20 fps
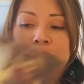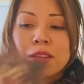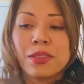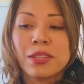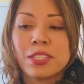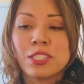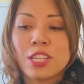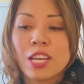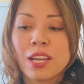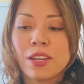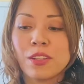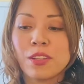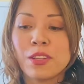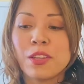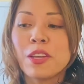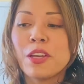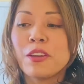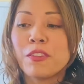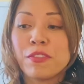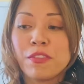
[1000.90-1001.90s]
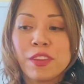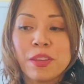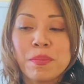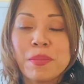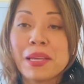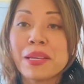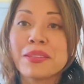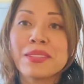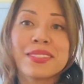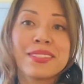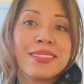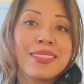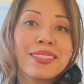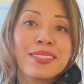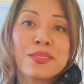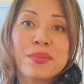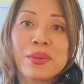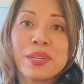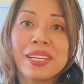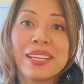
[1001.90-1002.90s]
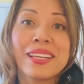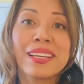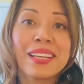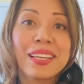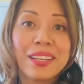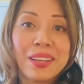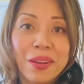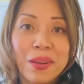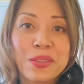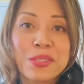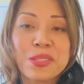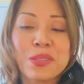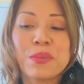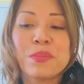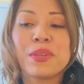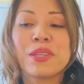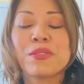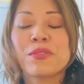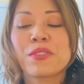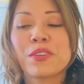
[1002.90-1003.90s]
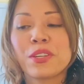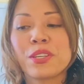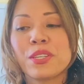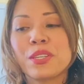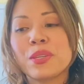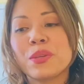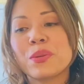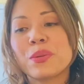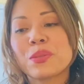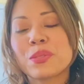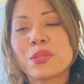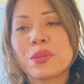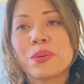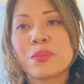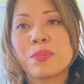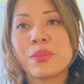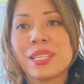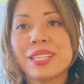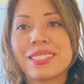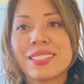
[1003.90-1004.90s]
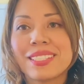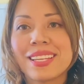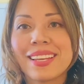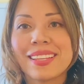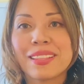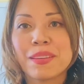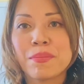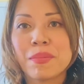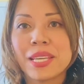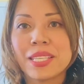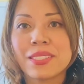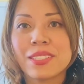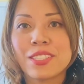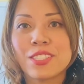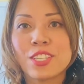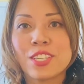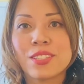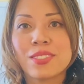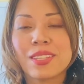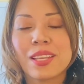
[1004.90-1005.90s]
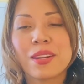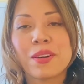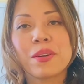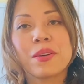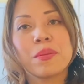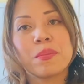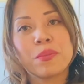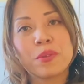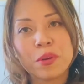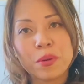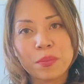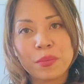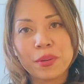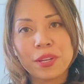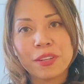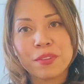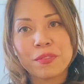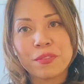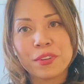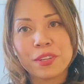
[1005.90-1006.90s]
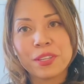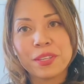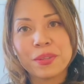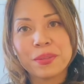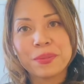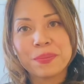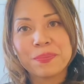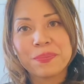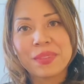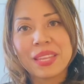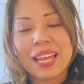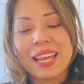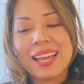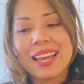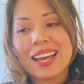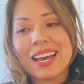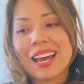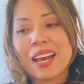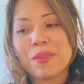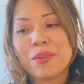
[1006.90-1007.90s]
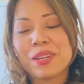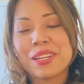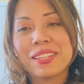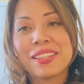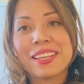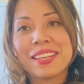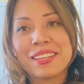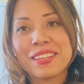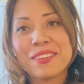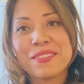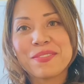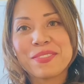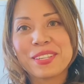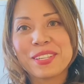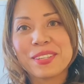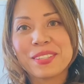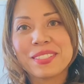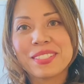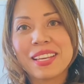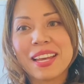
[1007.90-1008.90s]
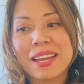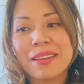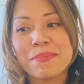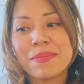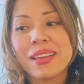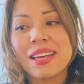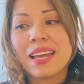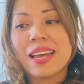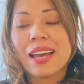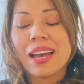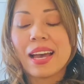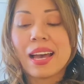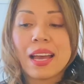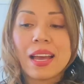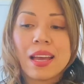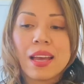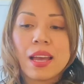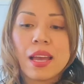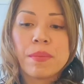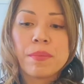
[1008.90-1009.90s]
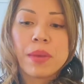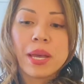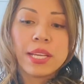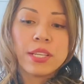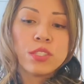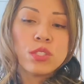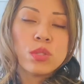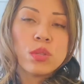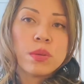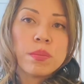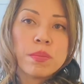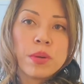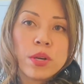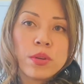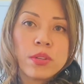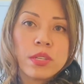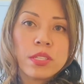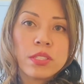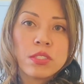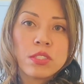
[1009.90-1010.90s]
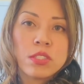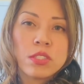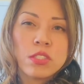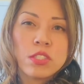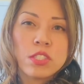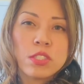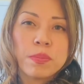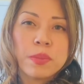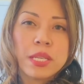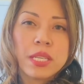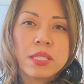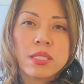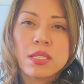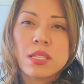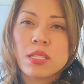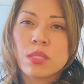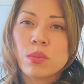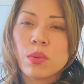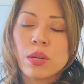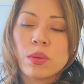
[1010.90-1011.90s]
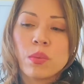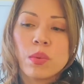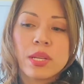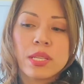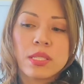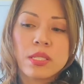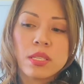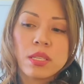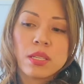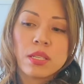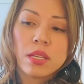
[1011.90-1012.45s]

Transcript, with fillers: on the channel. Females, this reading can also be for you. So please take the messages that are appropriate for you. I want to thank you for your time. Uh, I might do a bonus just because this one was,